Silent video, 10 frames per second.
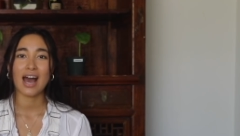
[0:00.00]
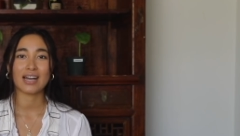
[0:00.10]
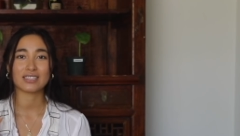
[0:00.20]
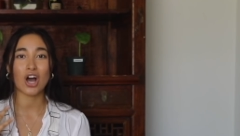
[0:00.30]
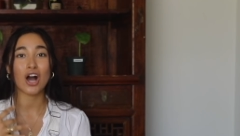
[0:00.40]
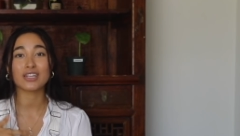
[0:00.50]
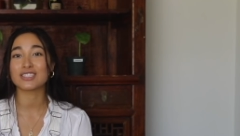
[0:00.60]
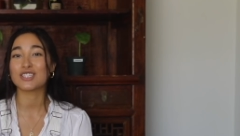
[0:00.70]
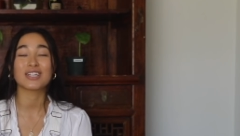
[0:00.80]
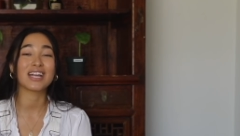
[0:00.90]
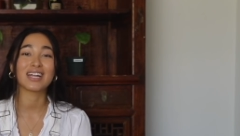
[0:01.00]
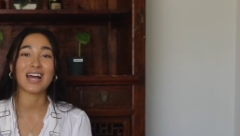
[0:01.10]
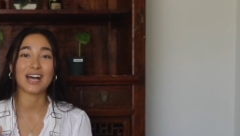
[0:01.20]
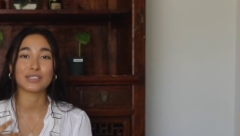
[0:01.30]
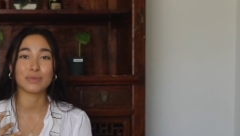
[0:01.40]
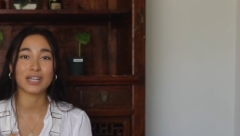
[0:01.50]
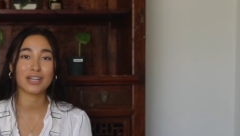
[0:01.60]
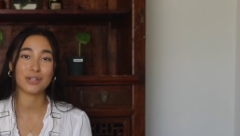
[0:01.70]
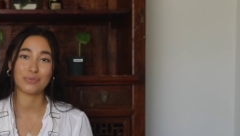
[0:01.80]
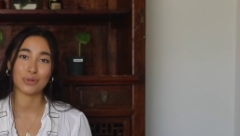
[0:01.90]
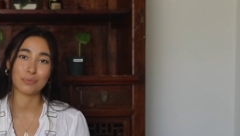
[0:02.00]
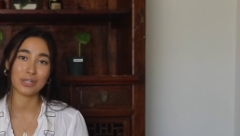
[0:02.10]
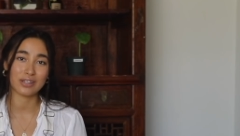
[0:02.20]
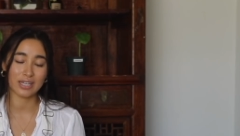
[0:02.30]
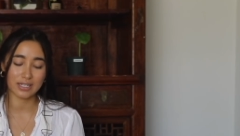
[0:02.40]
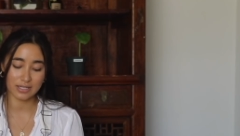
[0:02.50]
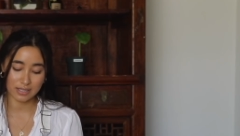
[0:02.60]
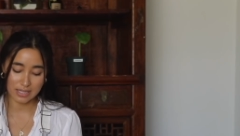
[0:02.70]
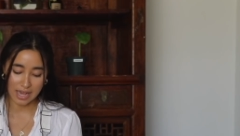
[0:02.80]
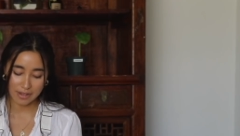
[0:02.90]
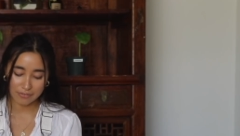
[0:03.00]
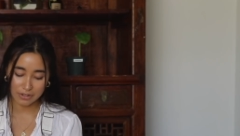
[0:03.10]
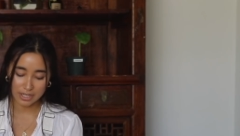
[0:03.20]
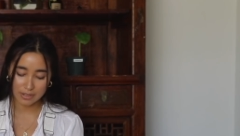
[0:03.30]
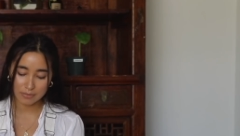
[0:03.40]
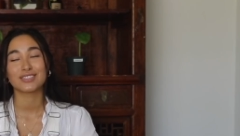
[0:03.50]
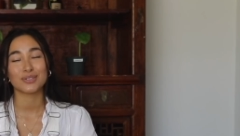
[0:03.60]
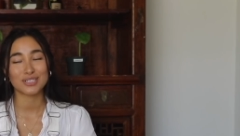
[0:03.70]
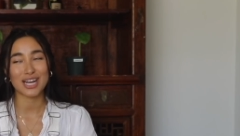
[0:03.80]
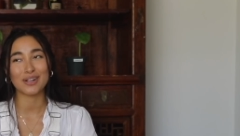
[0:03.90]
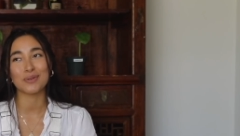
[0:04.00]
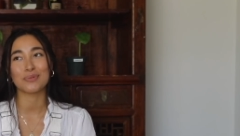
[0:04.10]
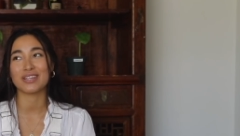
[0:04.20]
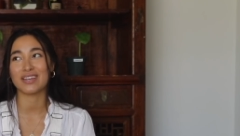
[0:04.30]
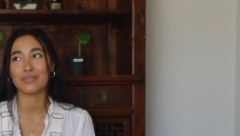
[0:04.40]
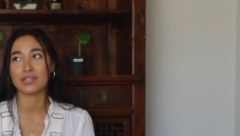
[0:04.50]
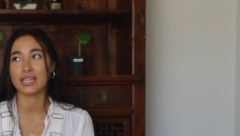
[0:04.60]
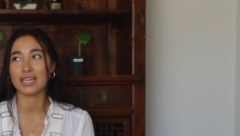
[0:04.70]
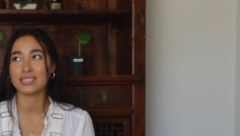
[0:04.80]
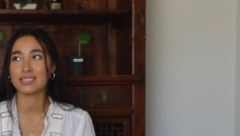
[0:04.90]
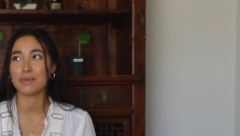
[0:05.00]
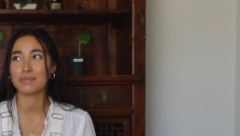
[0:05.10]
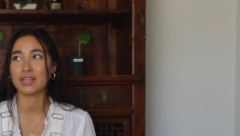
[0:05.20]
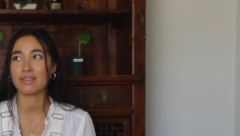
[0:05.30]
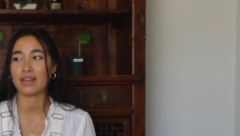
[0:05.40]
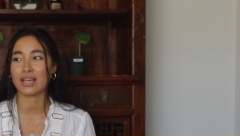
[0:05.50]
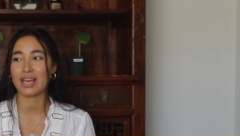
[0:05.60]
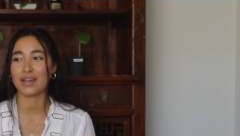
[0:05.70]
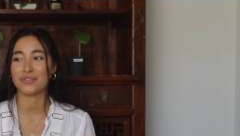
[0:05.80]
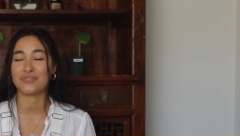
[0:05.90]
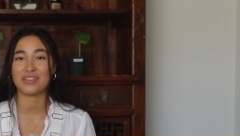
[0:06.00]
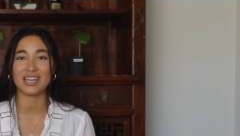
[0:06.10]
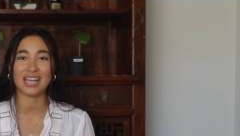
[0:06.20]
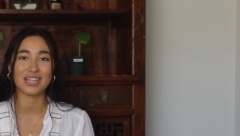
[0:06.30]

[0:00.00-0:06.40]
as oxygenated as we could if we're breathing into the diaphragm. So shallow breathing really is something that can feed